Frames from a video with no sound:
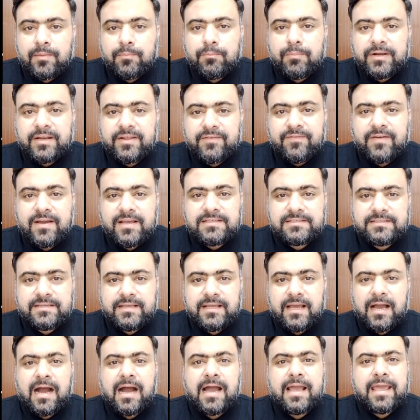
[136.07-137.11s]
But if I say
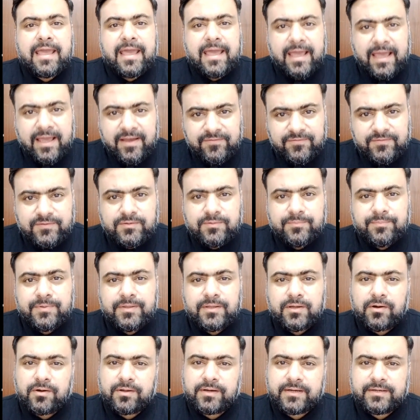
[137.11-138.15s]
I have to
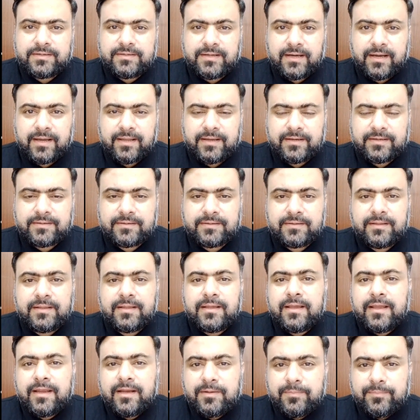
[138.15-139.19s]
be on a diet,
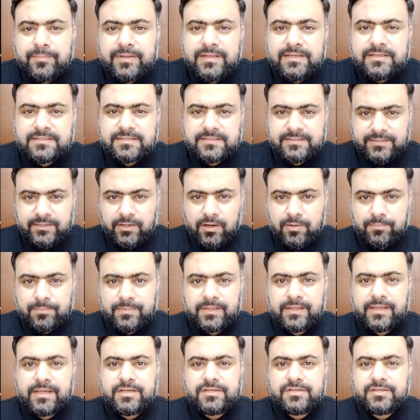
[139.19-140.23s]
it means the
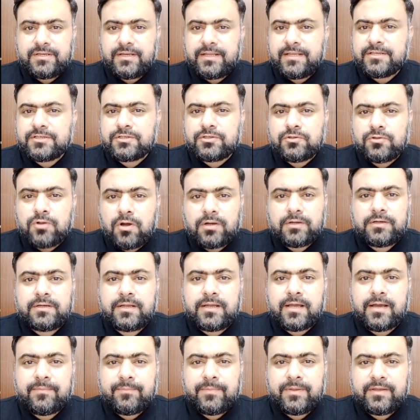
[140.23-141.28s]
obligation is not
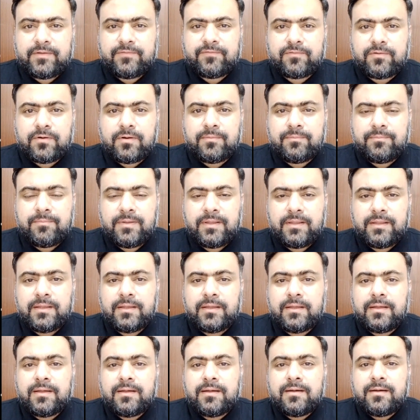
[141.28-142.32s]
coming from
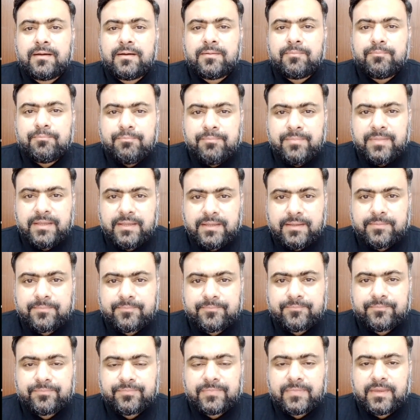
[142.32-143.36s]
me.
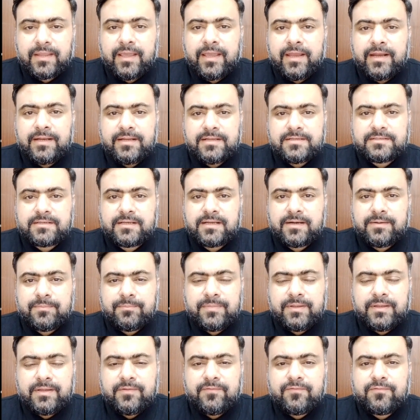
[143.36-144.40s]
It is
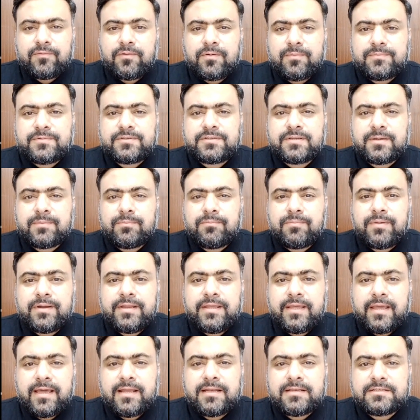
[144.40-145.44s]
coming from
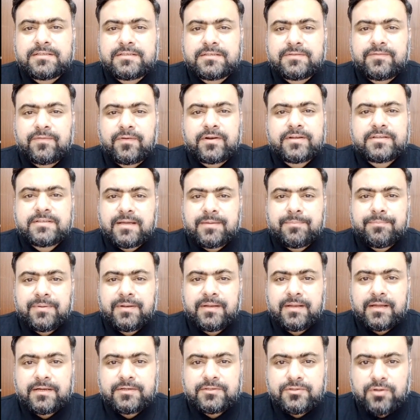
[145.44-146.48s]
somebody else. For
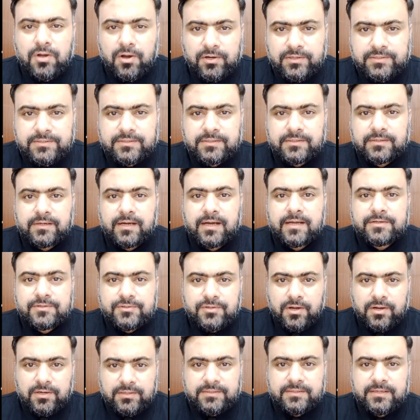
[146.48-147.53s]
example, a doctor. A
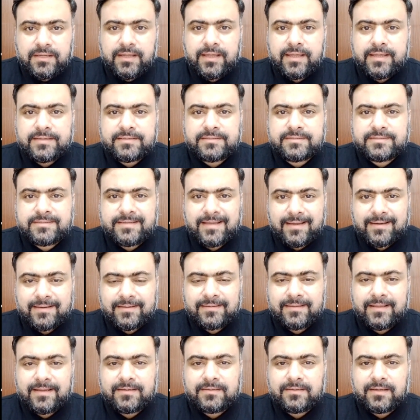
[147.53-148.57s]
doctor has
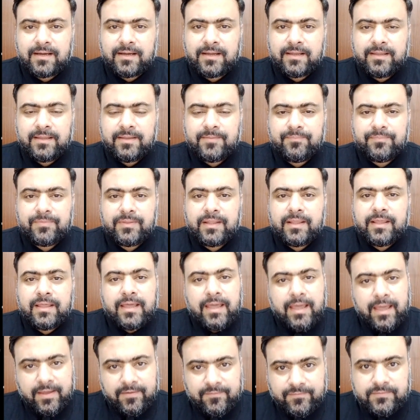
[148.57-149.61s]
said that I
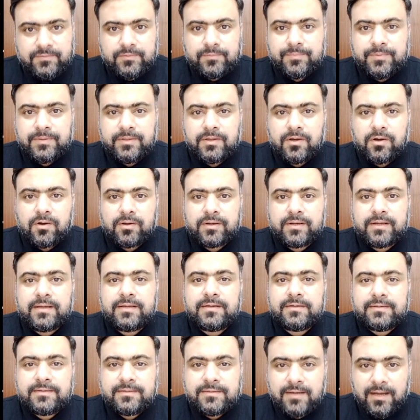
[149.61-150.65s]
have to be on
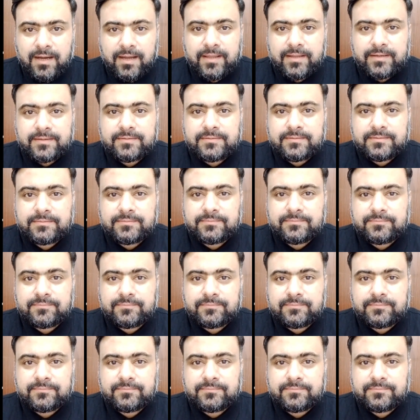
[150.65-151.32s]
a diet.